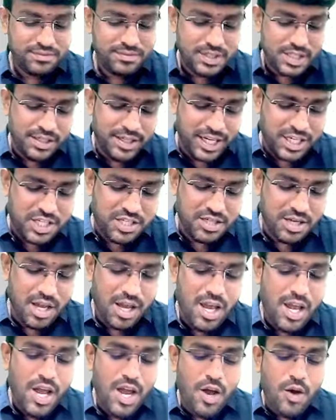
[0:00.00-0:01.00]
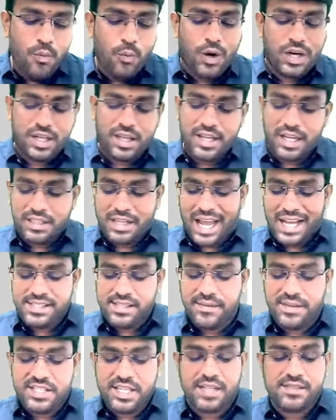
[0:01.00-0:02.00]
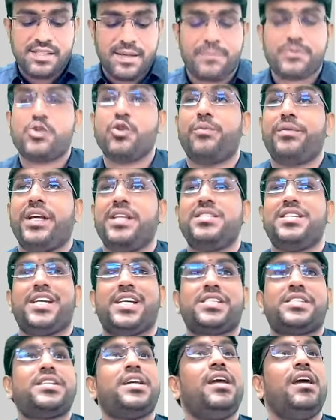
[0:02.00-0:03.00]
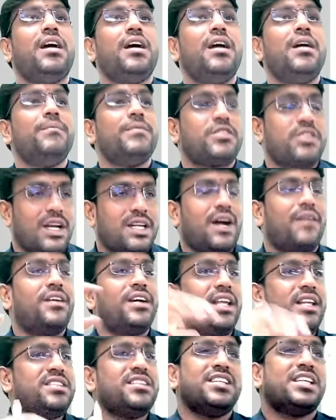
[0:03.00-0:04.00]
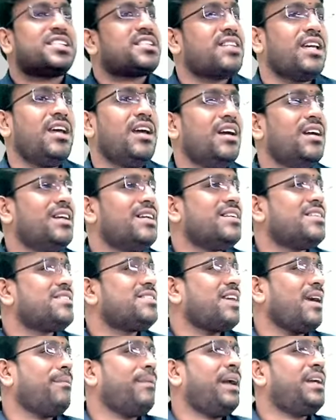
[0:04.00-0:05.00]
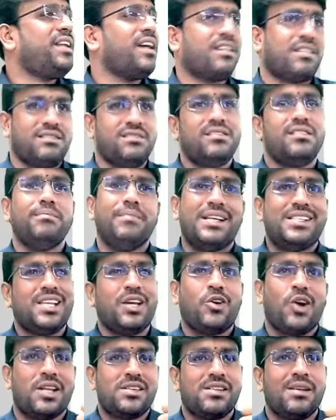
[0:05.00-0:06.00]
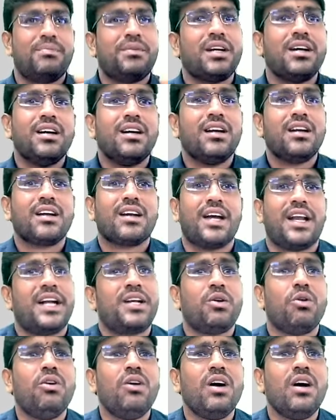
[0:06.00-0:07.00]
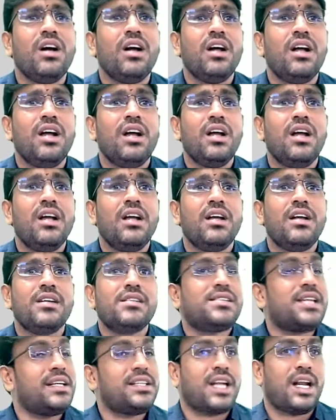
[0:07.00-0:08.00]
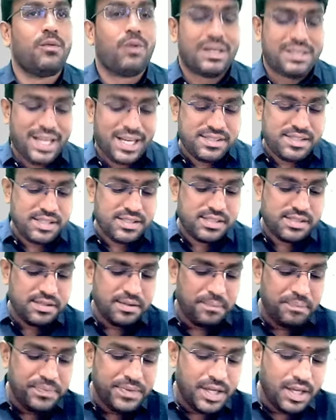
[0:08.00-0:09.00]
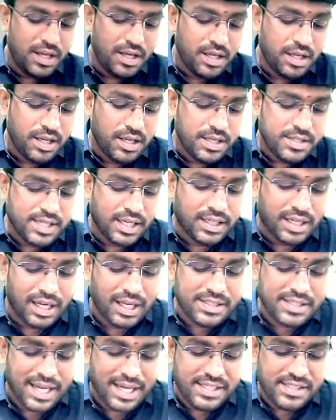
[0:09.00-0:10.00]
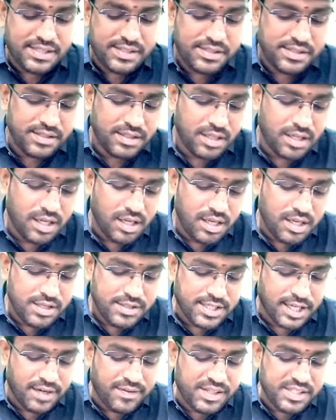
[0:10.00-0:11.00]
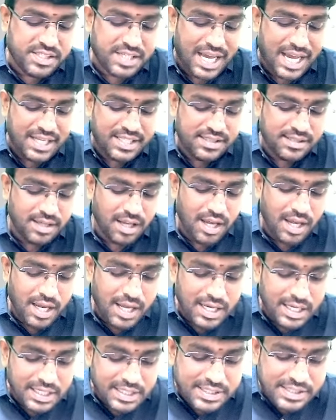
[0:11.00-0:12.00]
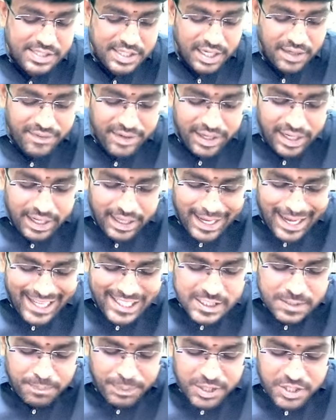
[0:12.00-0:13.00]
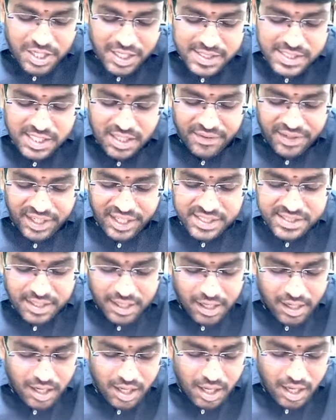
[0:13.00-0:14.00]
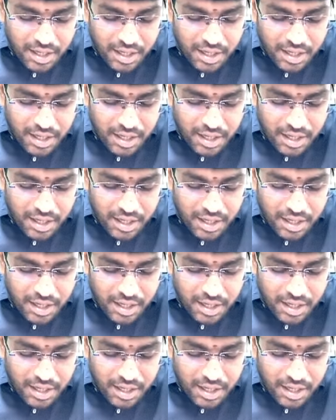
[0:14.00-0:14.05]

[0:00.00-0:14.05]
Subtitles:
Next, what are the taxes which are subsumed in GST, which are covered in GST? CM enter, basic concept. Correct, no? Yes, central what taxes? Central excise, service tax, CVD and special CVD, sir.